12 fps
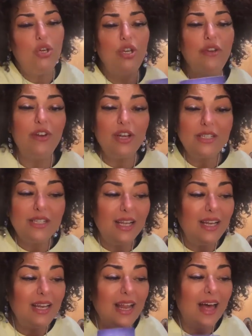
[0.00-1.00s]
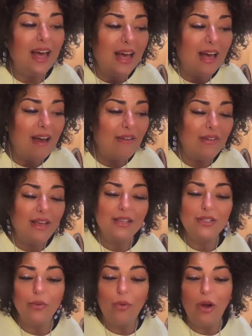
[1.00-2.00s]
Universal love
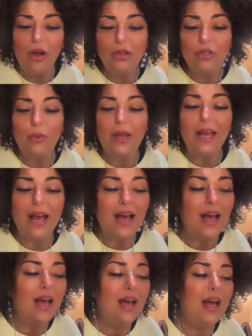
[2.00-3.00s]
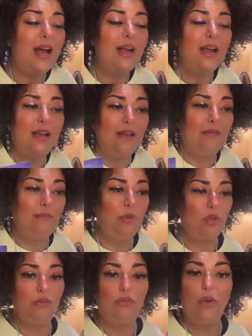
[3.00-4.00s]
is what we are.
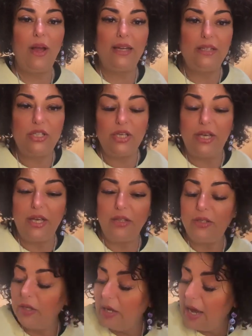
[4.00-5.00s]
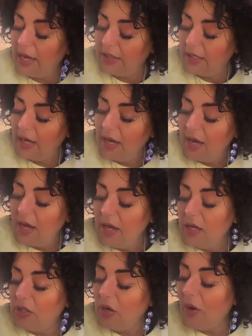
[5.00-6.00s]
Beautiful energy here tonight.
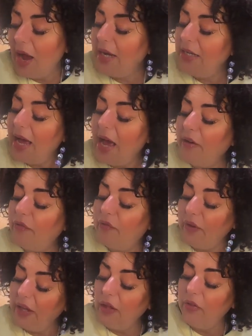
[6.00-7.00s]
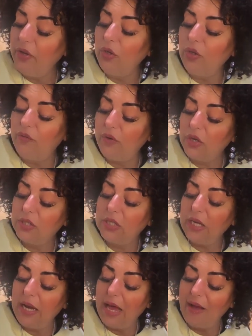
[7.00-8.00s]
So I now feel the
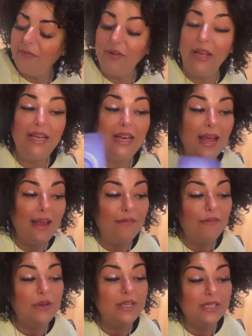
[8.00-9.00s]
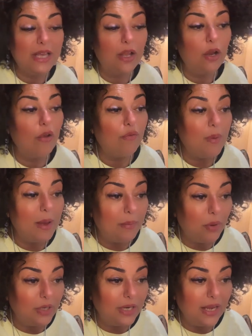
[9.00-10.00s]
universal love in every cell of
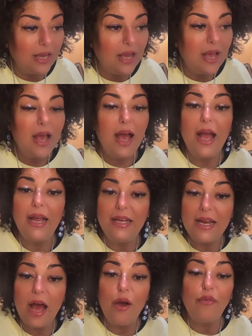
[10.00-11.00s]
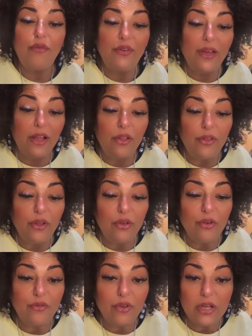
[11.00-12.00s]
my body. I now feel the
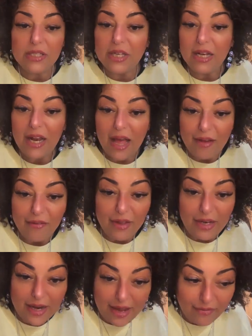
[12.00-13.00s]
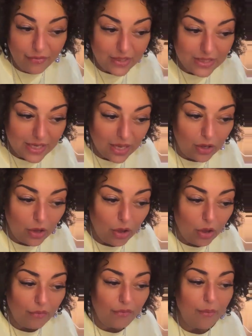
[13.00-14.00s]
universal love in every cell
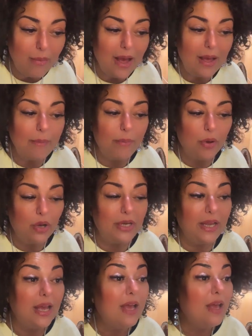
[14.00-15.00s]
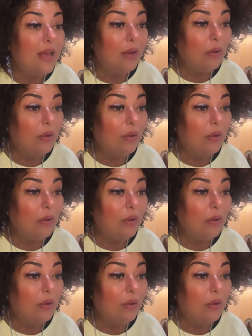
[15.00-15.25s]
of my body.